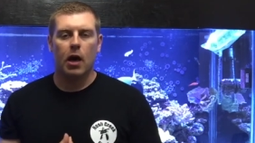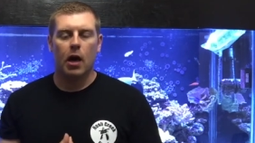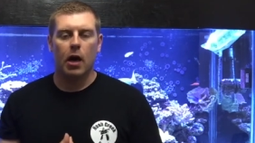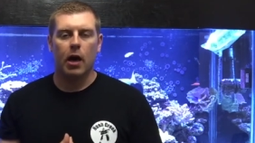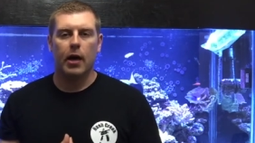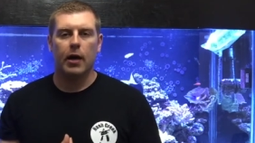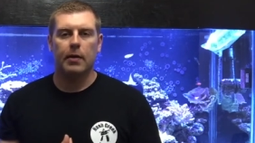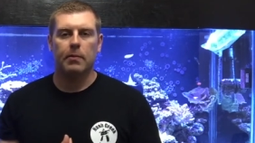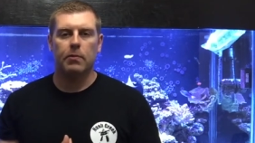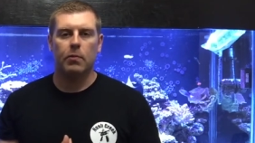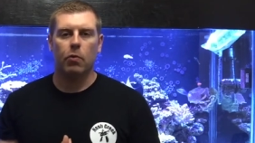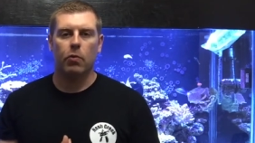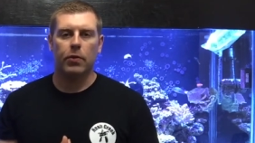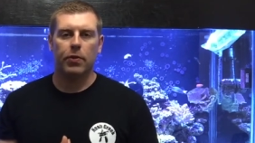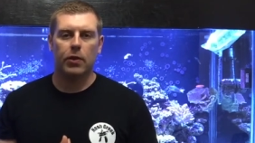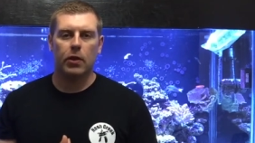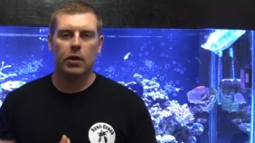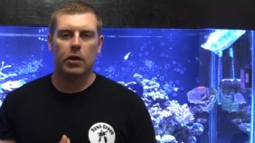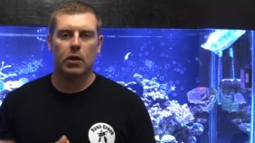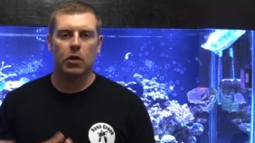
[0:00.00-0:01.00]
Um,
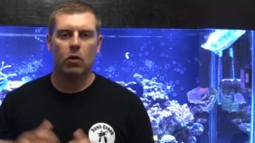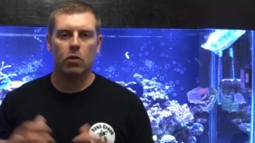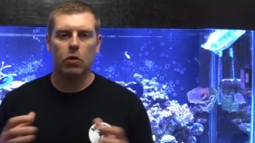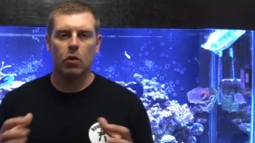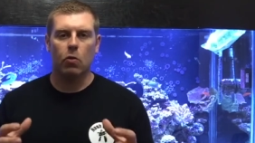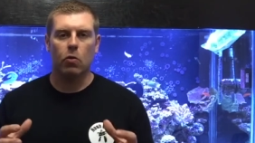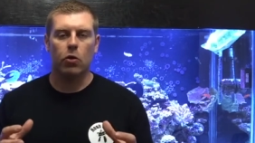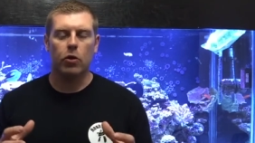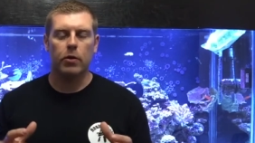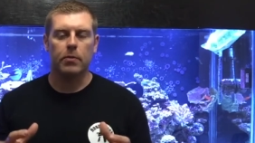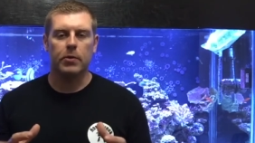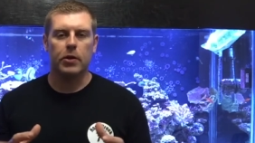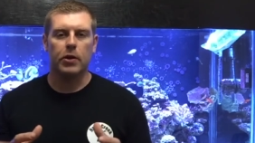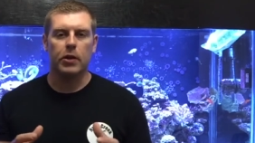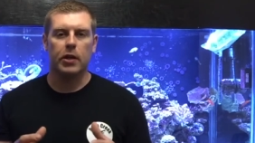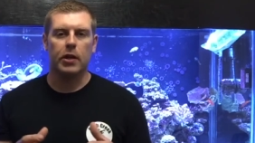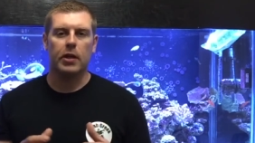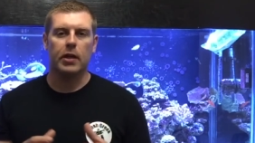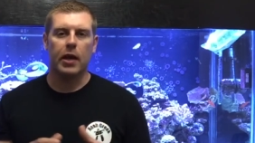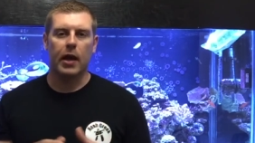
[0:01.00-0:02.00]
with the coco worm, you
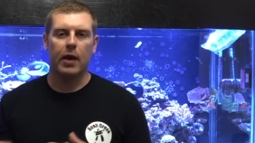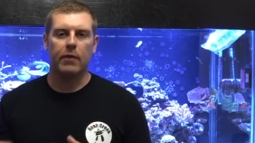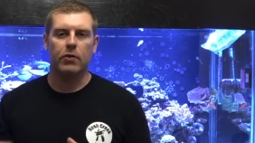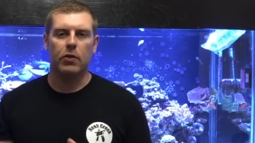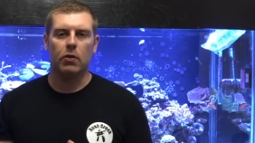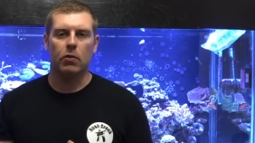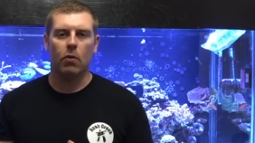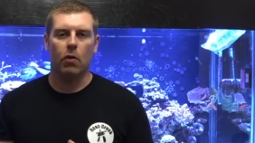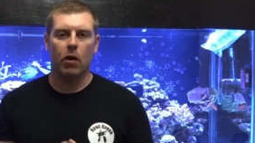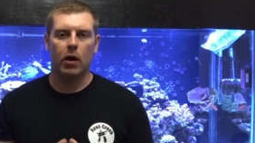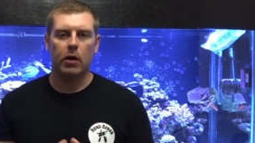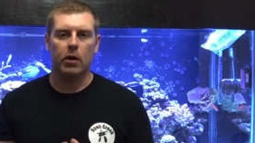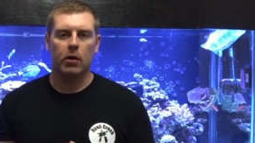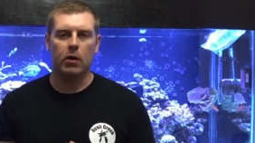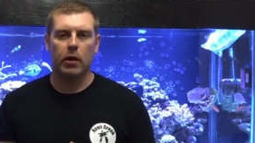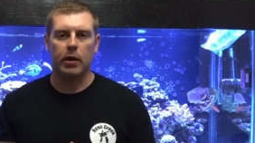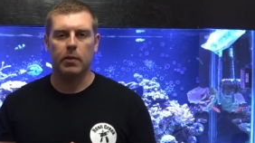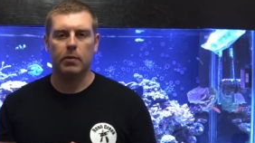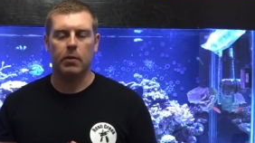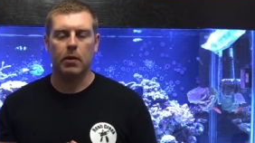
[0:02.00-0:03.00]
need to have your water
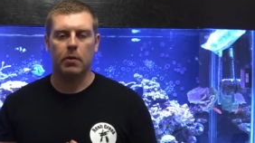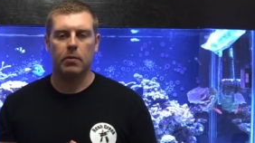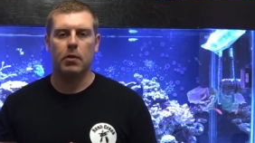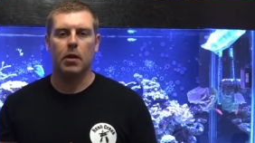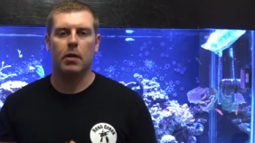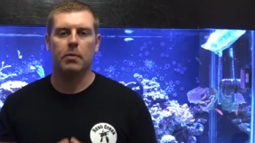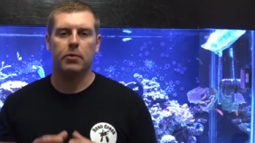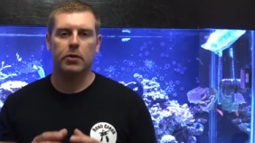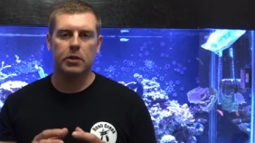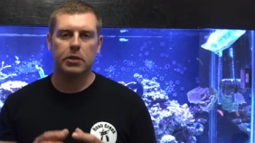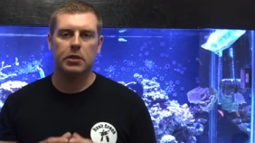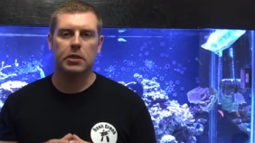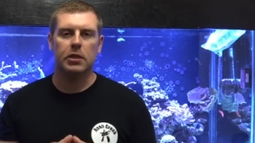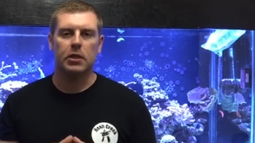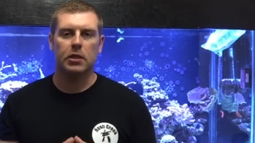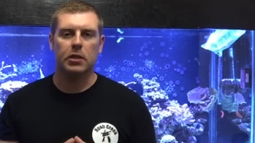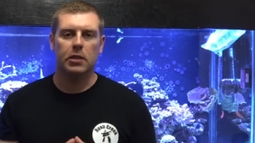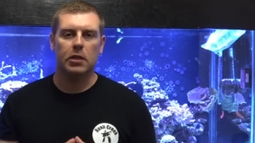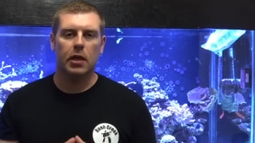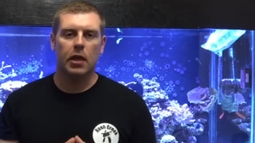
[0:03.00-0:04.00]
like uh,
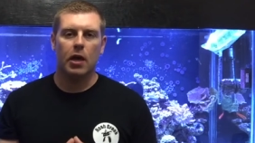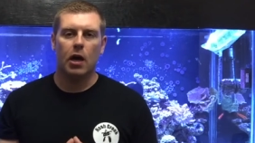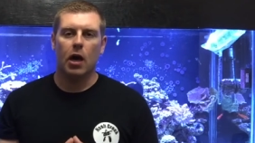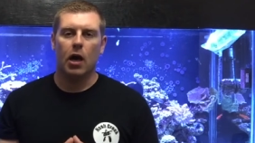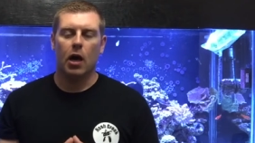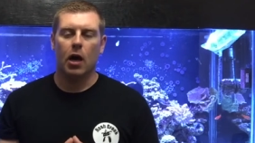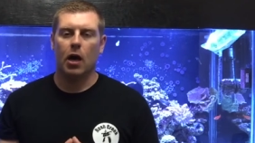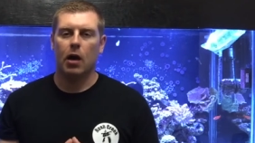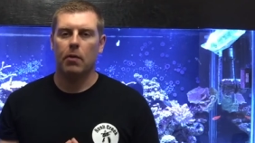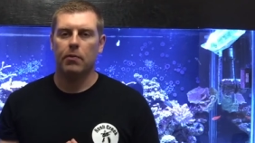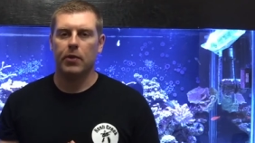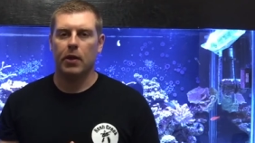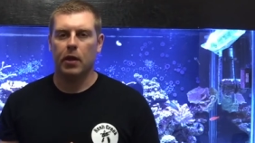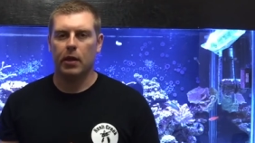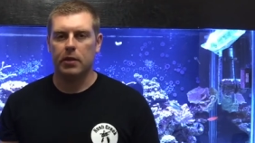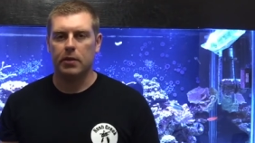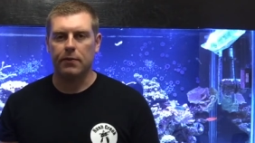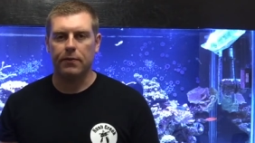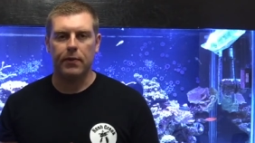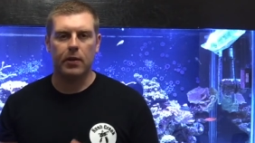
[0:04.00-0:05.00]
pristine. Um, they
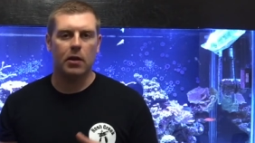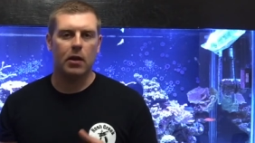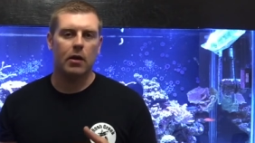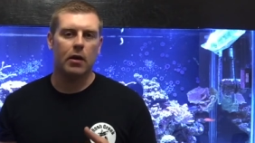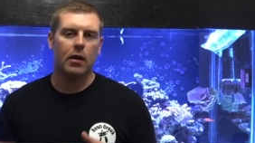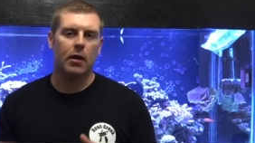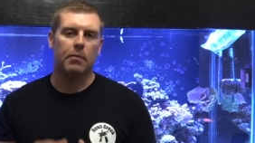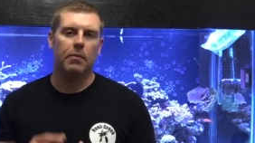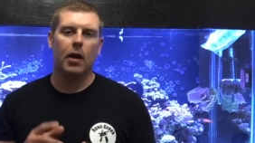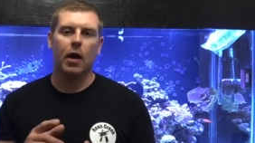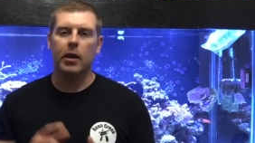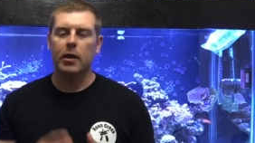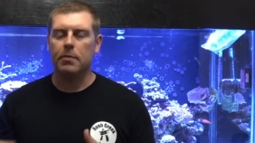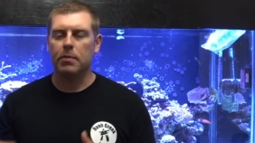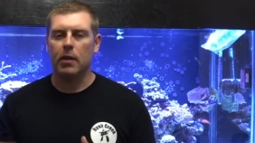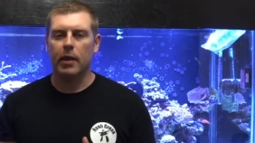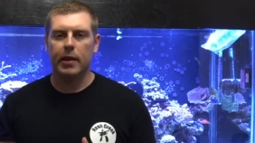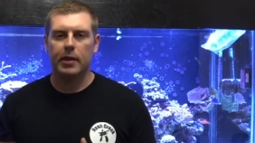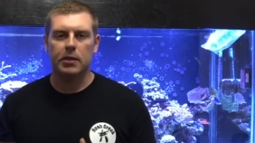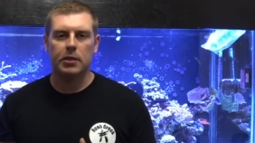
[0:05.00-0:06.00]
like to feed on uh,
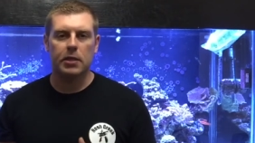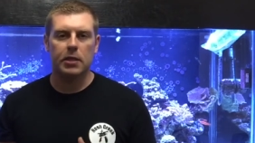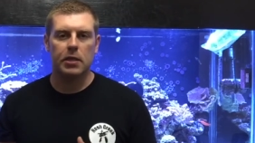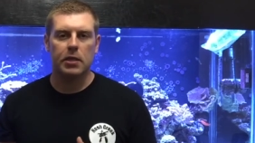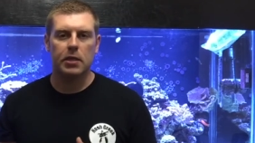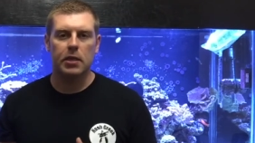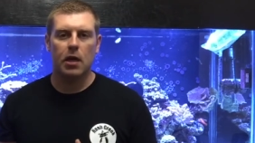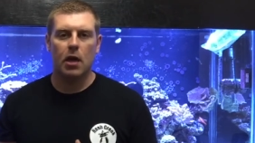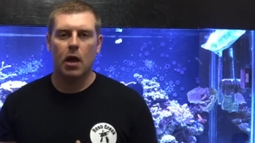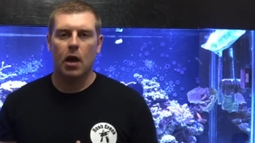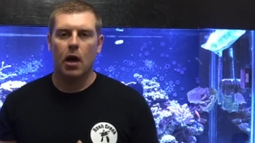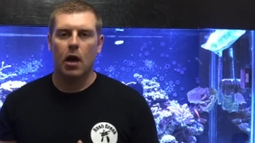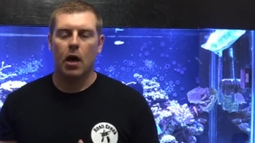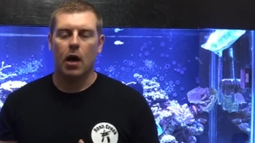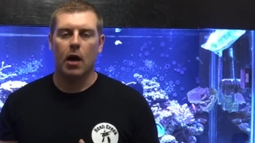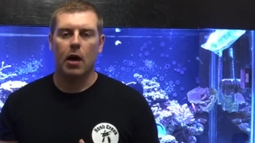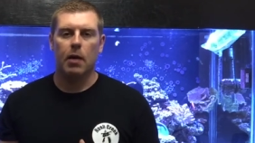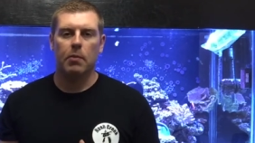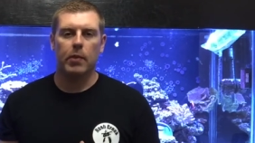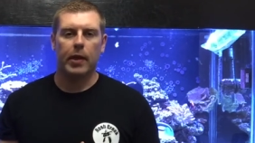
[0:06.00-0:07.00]
polyplankton.
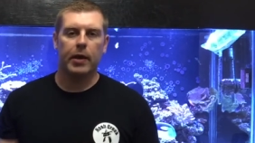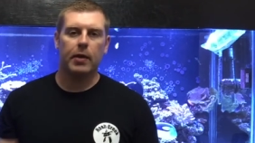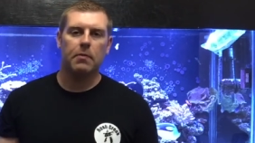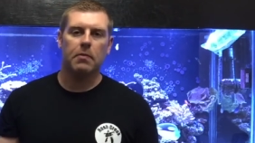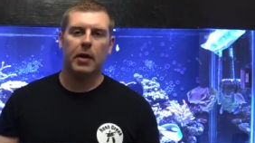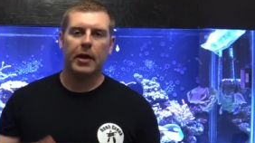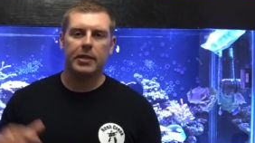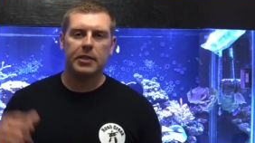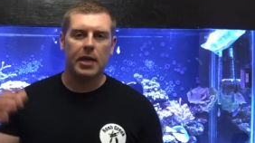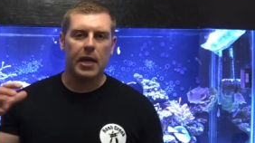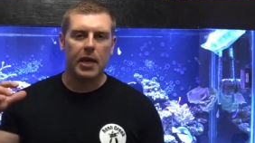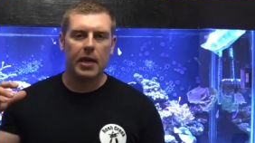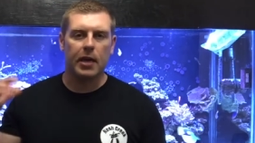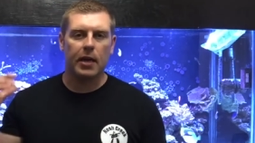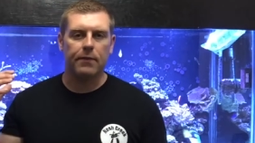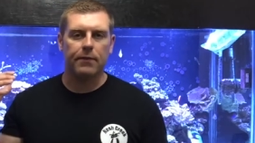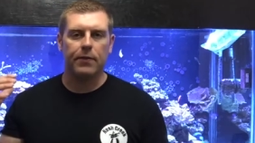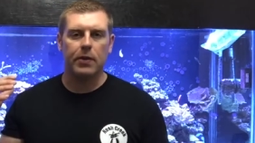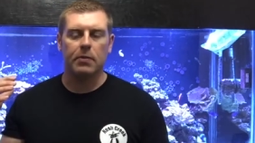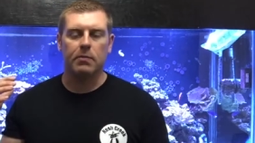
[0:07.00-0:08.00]
Um, like in my tank,
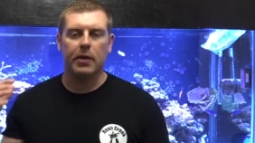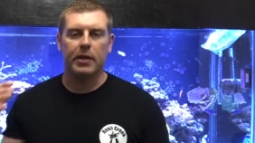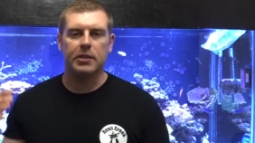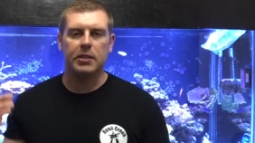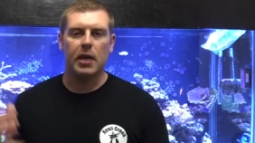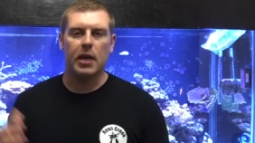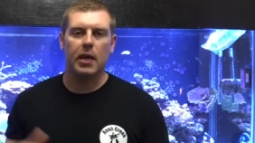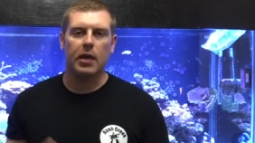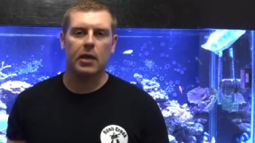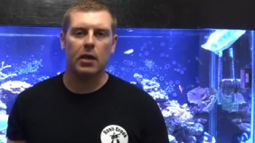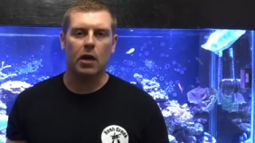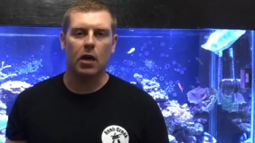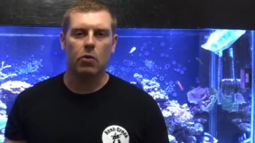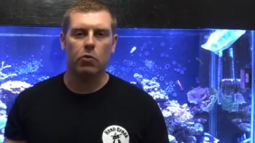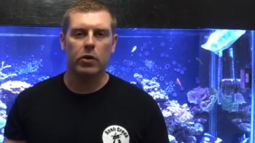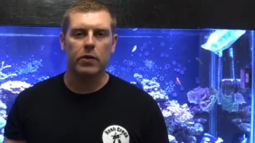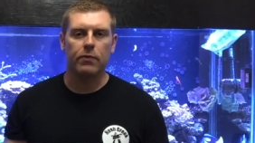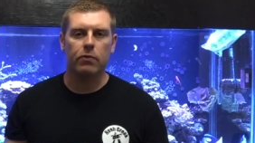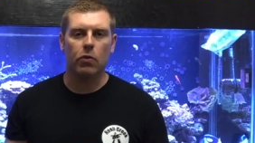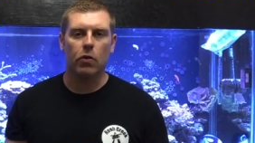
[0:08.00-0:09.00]
I feed my tank uh,
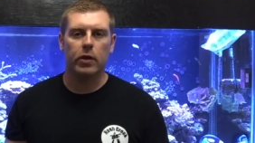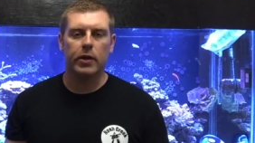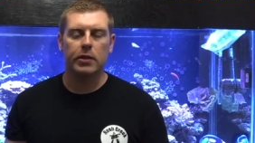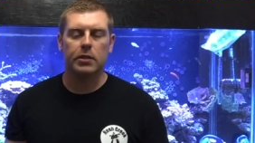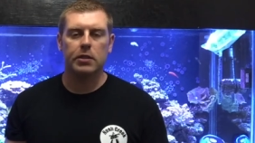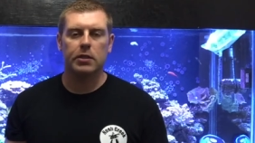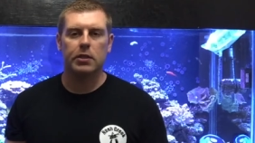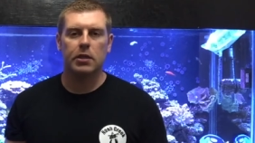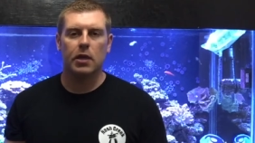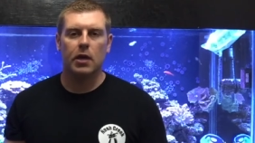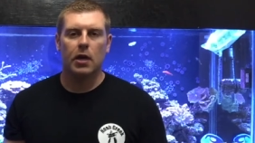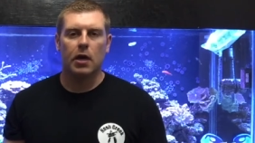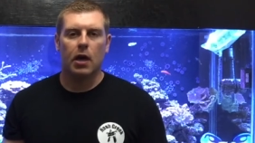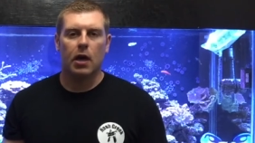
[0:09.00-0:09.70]
reefroids.